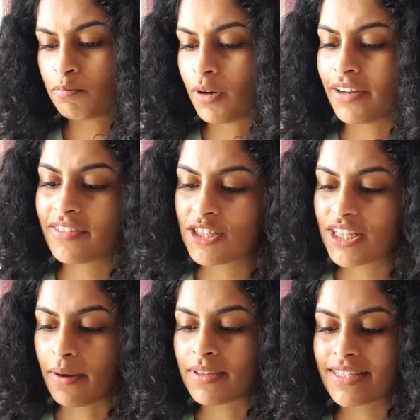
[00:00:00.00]
one of this
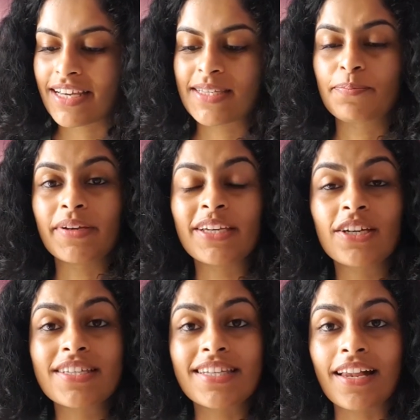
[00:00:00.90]
chapter says, be
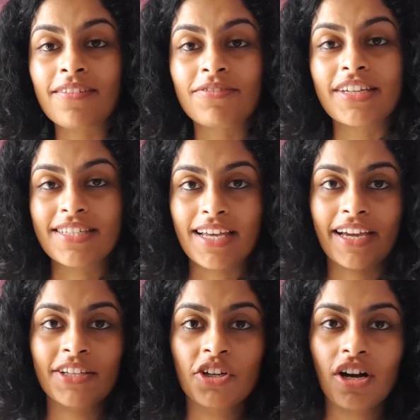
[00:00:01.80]
yourself,
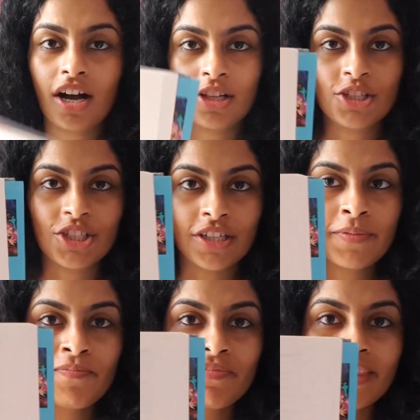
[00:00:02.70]
design your culture.